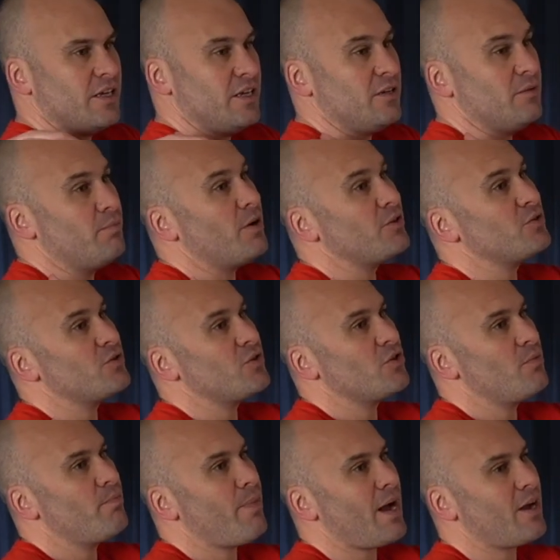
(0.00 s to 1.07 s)
the muscles
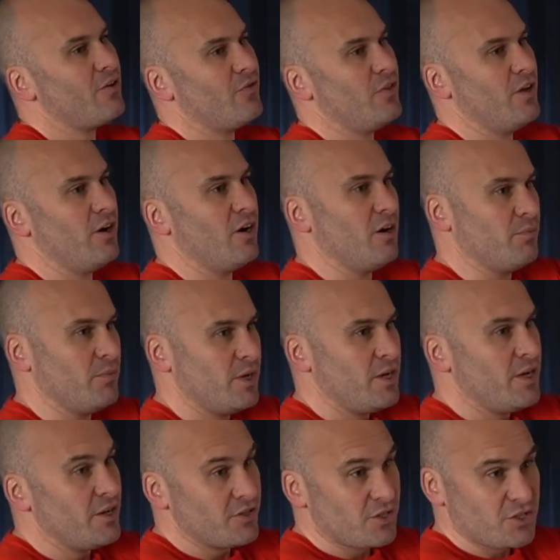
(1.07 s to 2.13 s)
on the back of the arm,
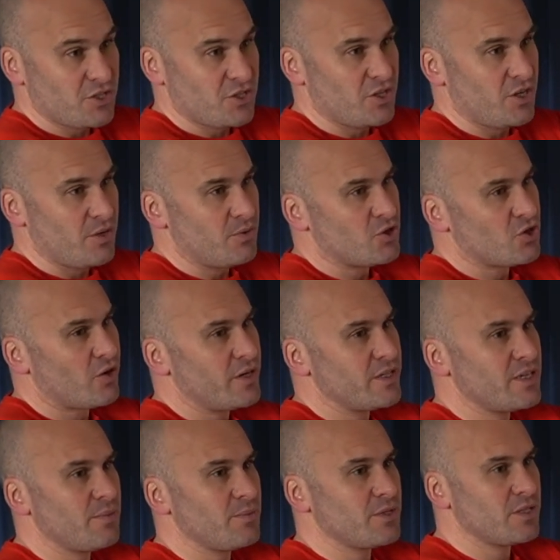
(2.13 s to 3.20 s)
such as the
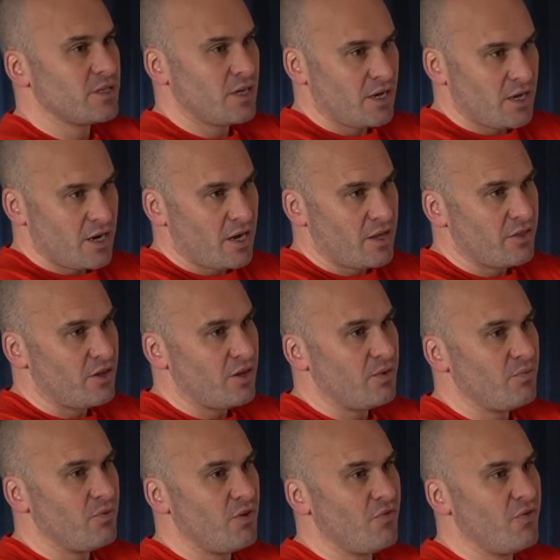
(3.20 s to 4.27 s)
triceps and
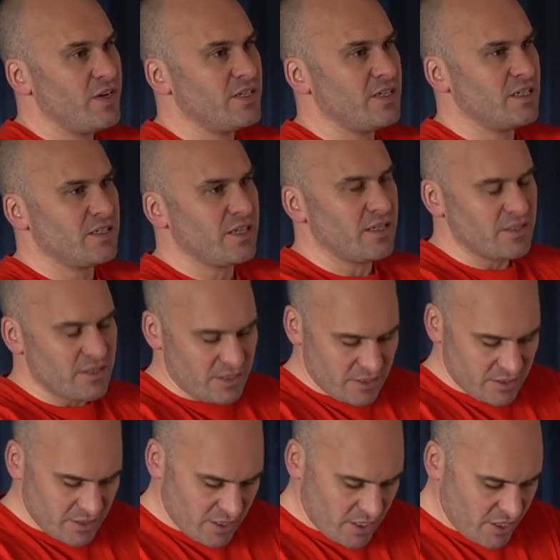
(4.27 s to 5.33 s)
the wrist
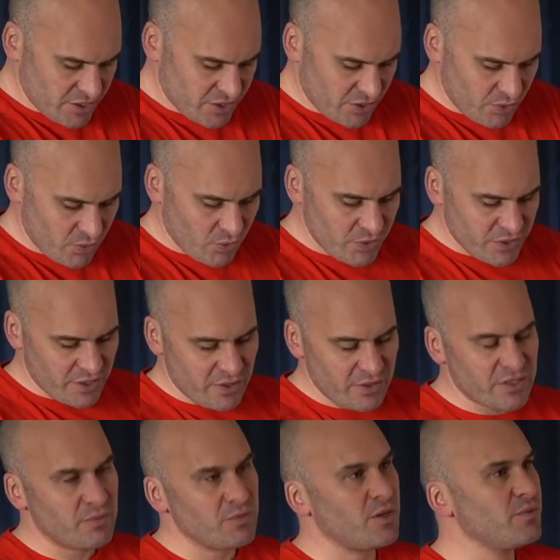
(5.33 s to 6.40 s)
extensors. So, and
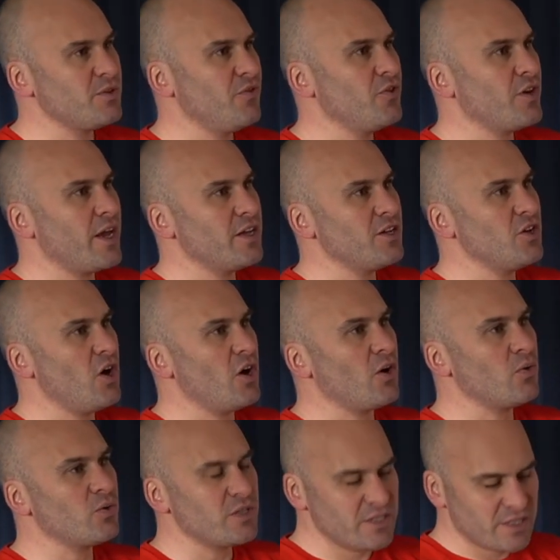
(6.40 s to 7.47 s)
also sometimes if you're getting
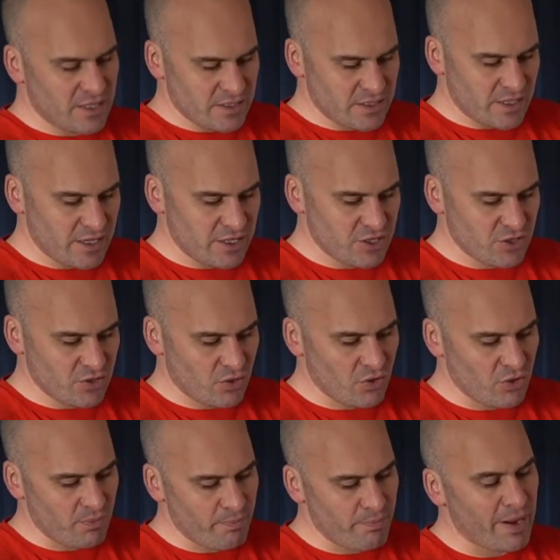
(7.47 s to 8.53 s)
an altered sensation
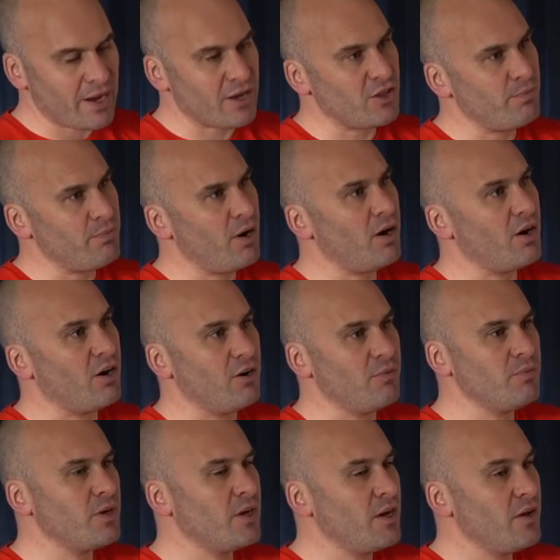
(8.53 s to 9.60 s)
on the back of the
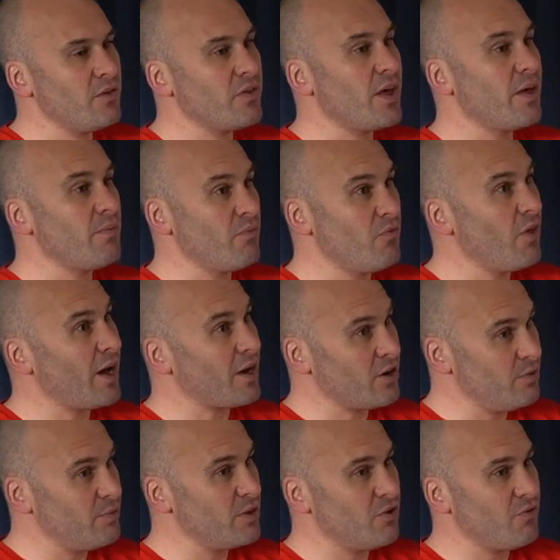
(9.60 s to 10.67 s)
palm, then that
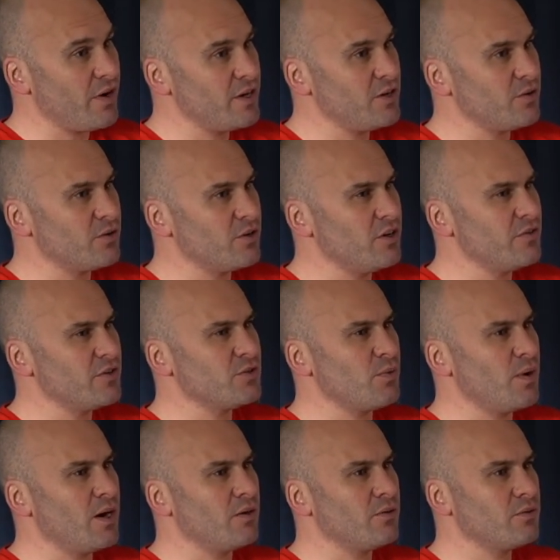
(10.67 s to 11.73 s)
could be the radial nerve
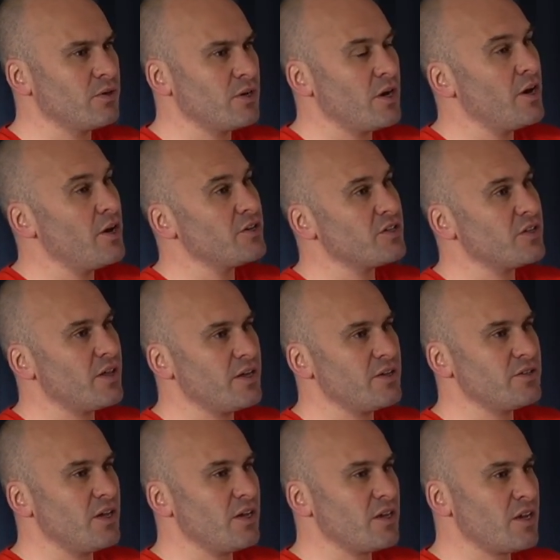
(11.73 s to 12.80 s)
as well. So
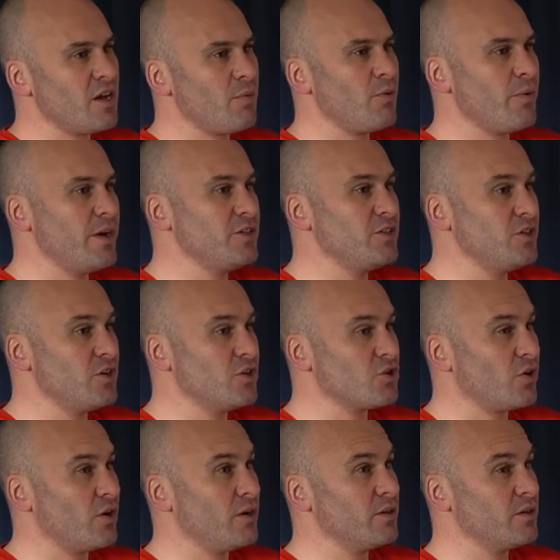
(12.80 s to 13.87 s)
there's a couple of ways you can
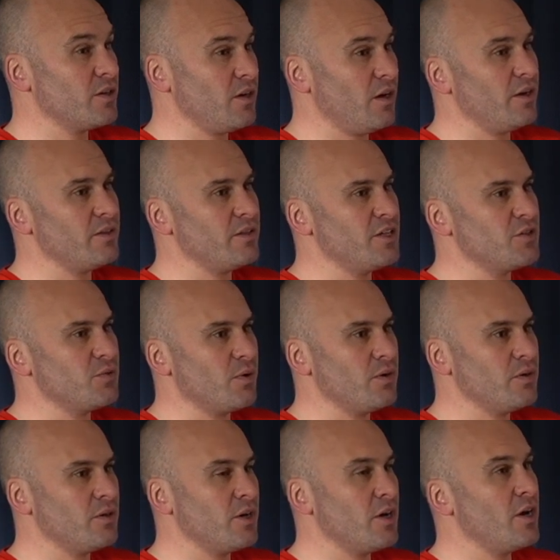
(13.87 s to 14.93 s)
try and glide this
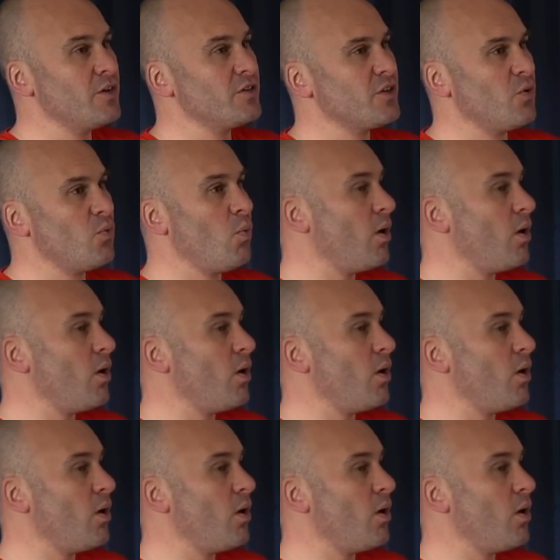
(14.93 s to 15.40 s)
one. So